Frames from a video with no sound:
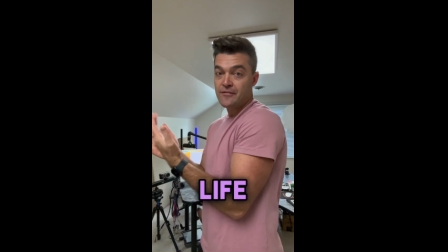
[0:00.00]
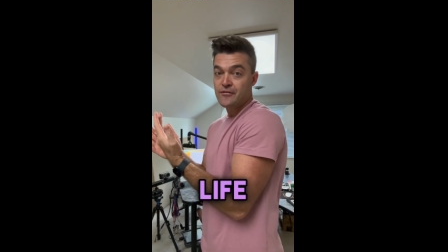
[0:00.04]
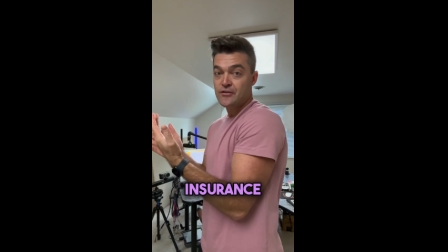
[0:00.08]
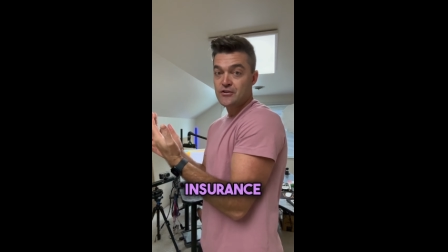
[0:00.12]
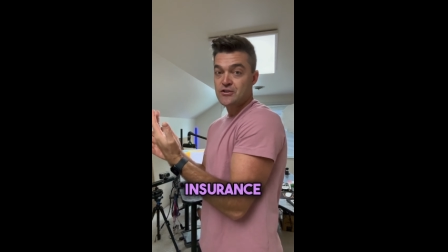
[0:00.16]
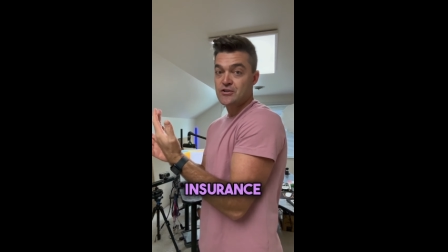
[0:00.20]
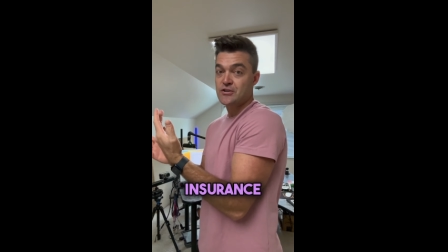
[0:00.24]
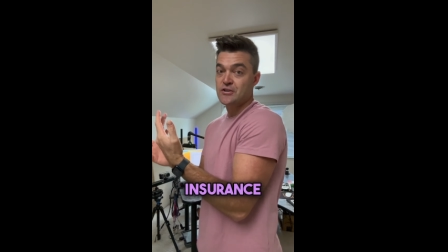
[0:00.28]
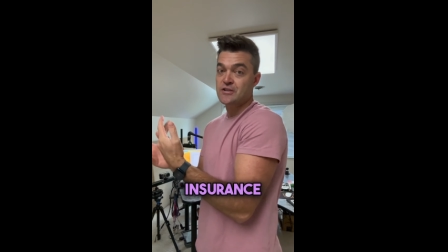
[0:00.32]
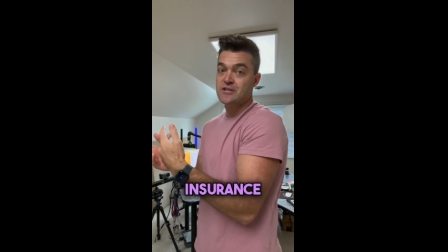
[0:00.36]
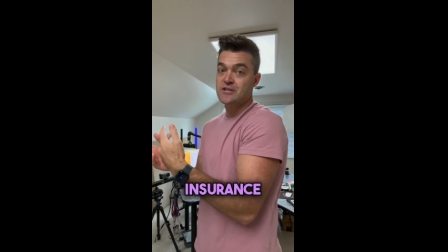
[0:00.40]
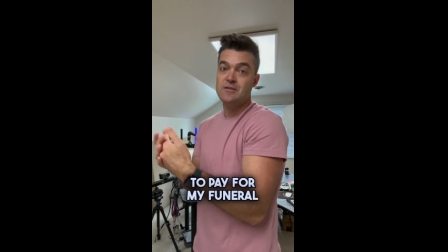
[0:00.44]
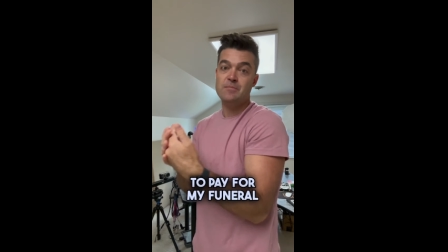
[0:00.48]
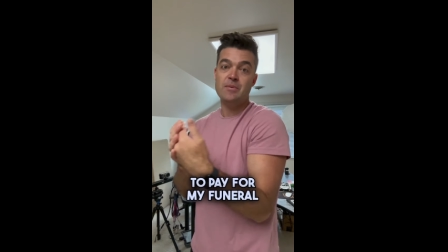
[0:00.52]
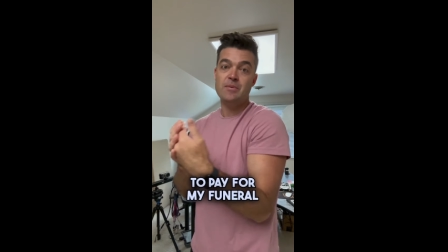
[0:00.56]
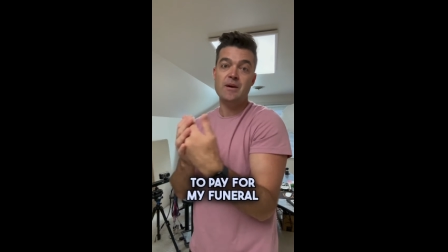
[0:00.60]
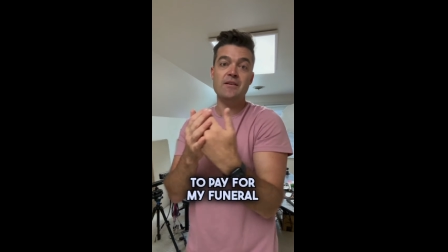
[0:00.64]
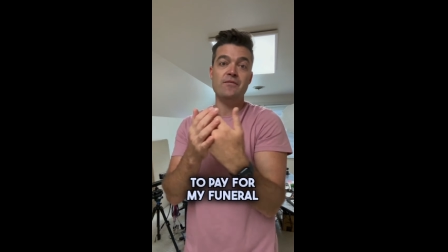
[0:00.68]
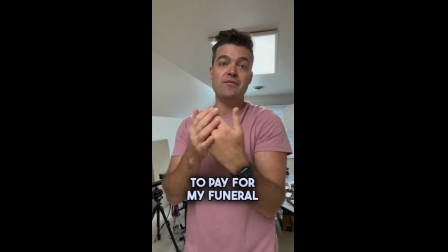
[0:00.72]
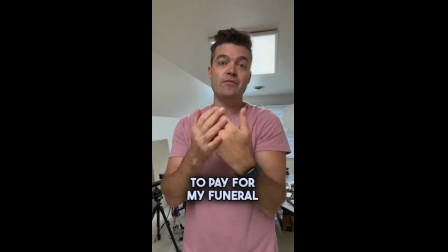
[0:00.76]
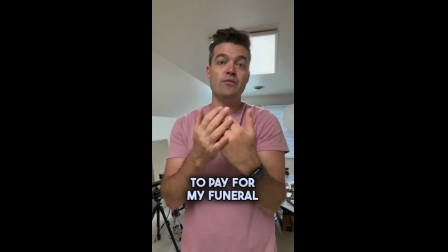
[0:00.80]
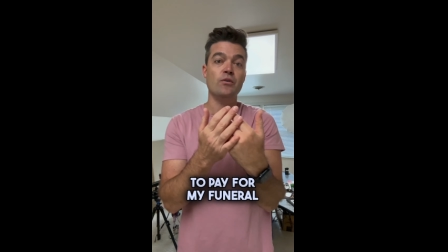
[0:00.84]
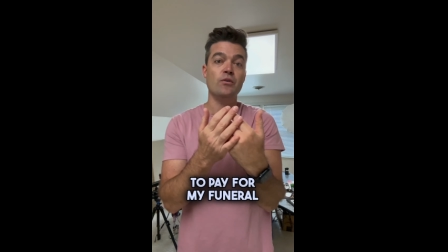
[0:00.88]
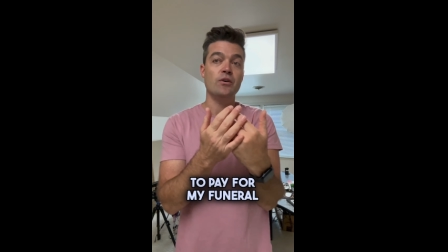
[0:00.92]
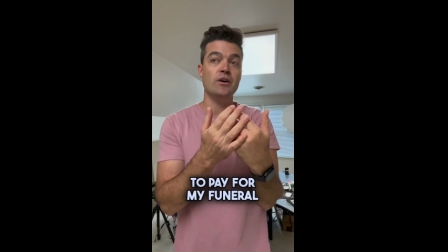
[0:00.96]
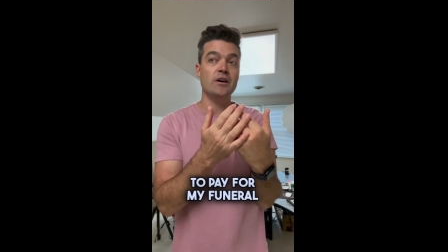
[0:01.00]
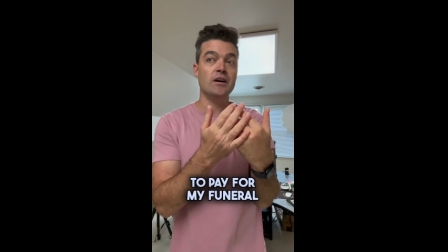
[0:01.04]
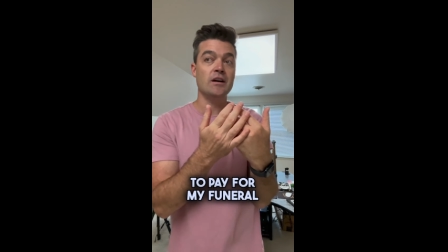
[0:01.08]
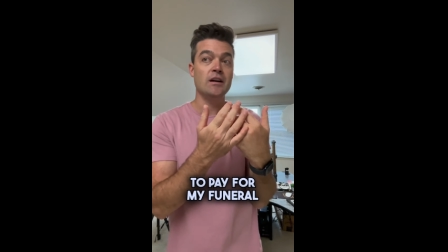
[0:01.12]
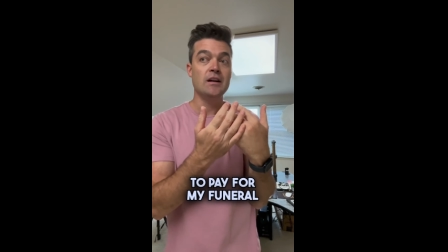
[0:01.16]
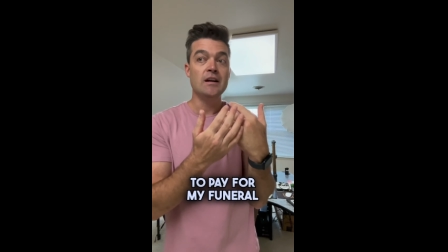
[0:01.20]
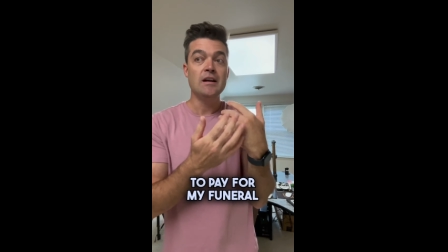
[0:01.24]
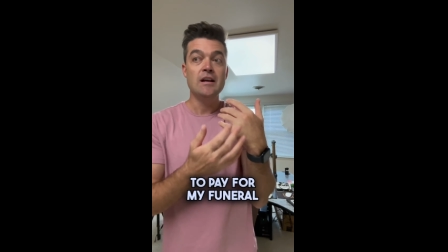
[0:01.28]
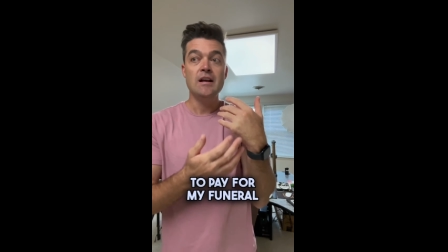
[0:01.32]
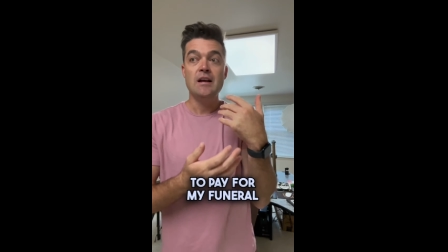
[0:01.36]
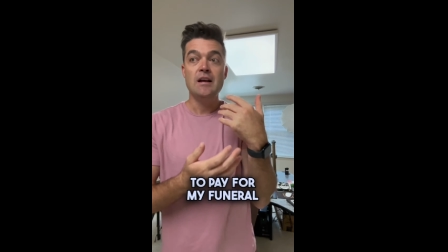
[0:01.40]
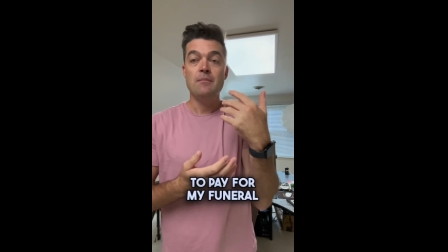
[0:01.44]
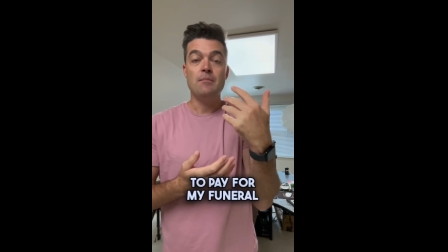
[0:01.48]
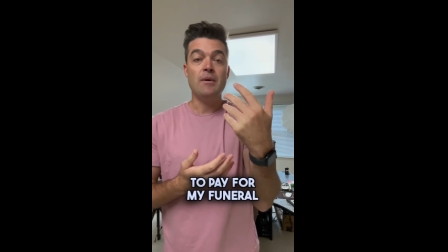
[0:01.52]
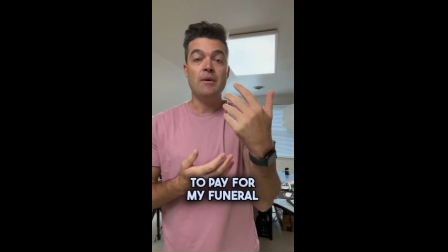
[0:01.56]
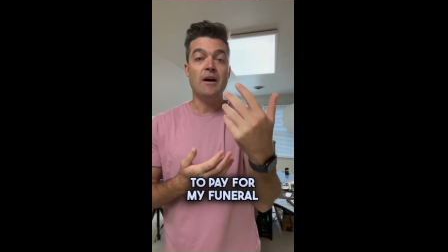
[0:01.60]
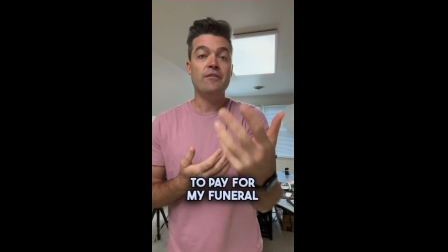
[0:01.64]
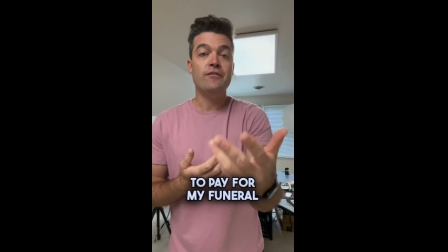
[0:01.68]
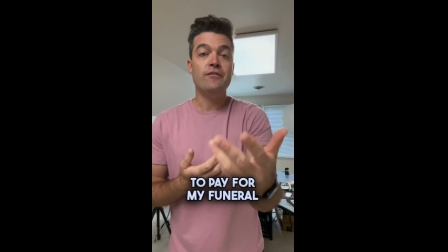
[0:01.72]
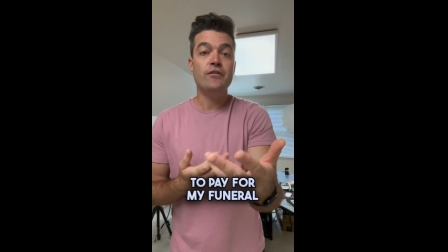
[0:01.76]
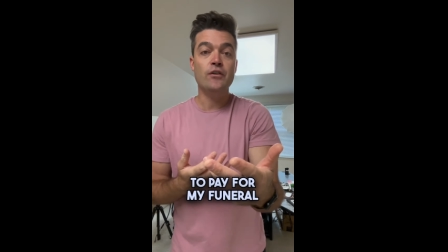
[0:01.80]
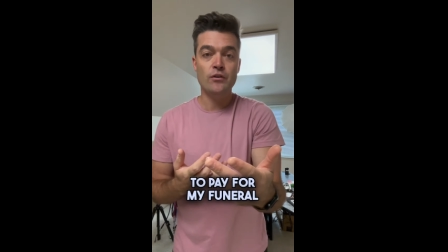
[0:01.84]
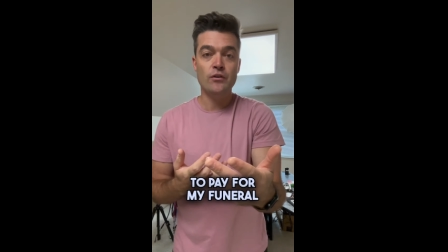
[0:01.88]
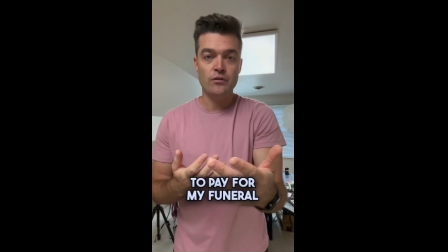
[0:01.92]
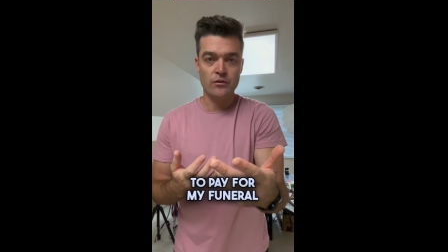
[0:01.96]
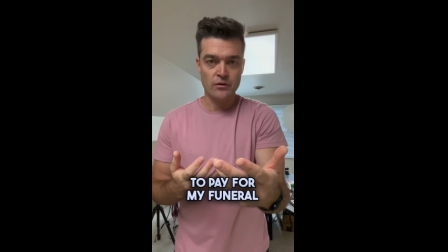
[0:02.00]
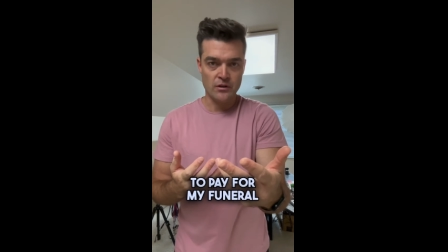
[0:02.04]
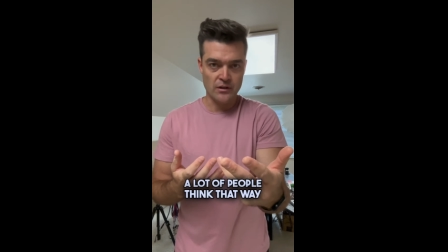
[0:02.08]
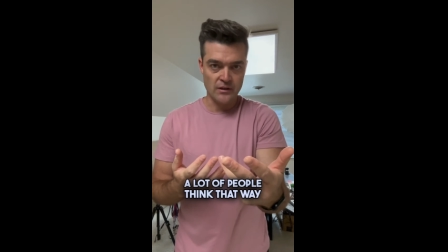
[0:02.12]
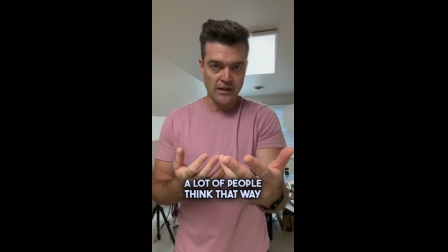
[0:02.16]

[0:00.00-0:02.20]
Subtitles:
insurance to pay for my funeral.